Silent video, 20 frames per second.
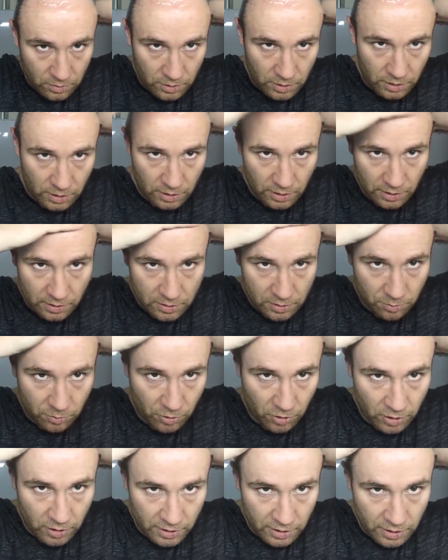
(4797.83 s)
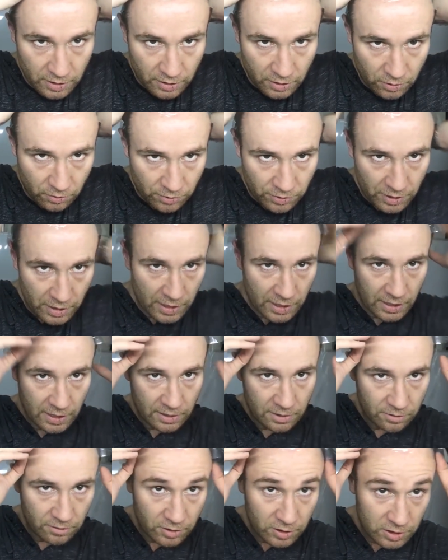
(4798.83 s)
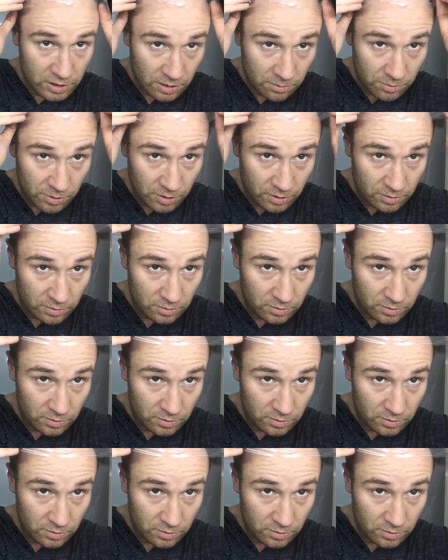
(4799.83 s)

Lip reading: Yeah, how's the poly going to go in the heat of the summer?